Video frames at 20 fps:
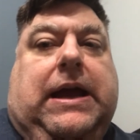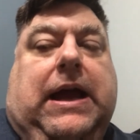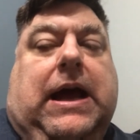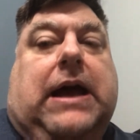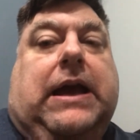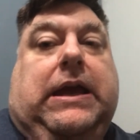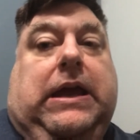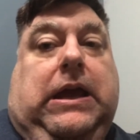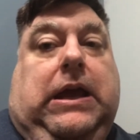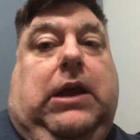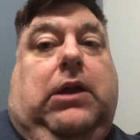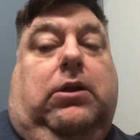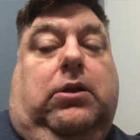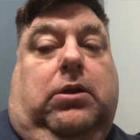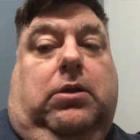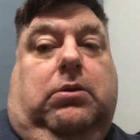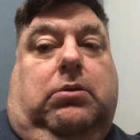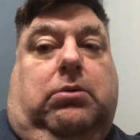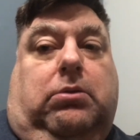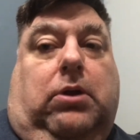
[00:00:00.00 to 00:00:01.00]
i.e.
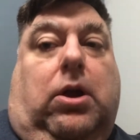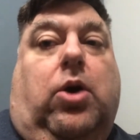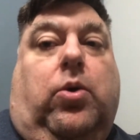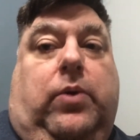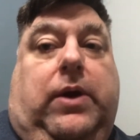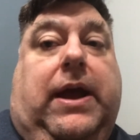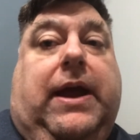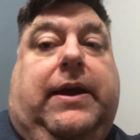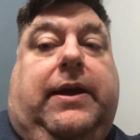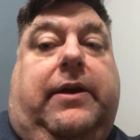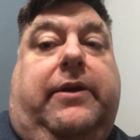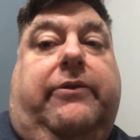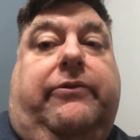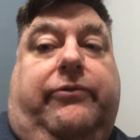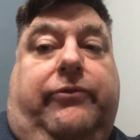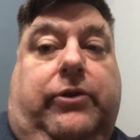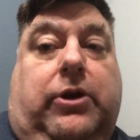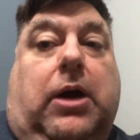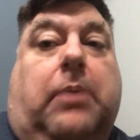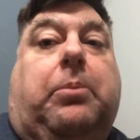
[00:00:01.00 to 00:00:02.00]
low
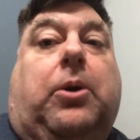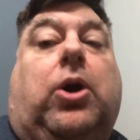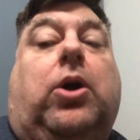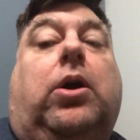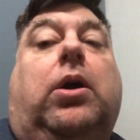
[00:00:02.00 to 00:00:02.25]
negative number,